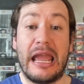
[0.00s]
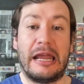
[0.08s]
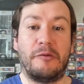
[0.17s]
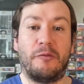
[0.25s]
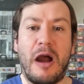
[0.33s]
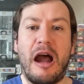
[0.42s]

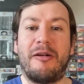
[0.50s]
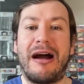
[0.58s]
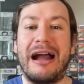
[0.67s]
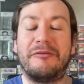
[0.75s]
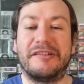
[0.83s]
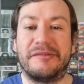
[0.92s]
and wow,
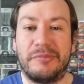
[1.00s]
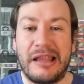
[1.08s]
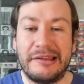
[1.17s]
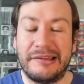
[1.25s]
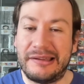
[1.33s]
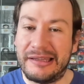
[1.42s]
I was
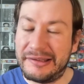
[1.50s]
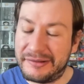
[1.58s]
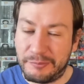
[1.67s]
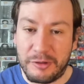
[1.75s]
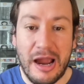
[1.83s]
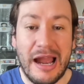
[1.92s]
pleasantly
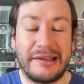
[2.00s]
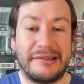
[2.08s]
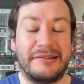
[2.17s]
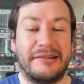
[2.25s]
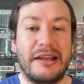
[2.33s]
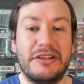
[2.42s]
surprised.
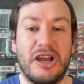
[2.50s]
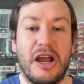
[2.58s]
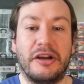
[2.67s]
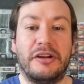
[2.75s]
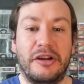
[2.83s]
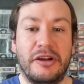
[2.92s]
Such
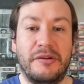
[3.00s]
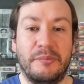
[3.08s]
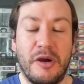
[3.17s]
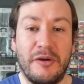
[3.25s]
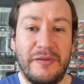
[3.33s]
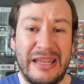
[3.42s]
a good
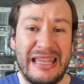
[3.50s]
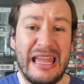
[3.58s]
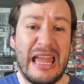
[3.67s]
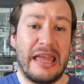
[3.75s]
movie.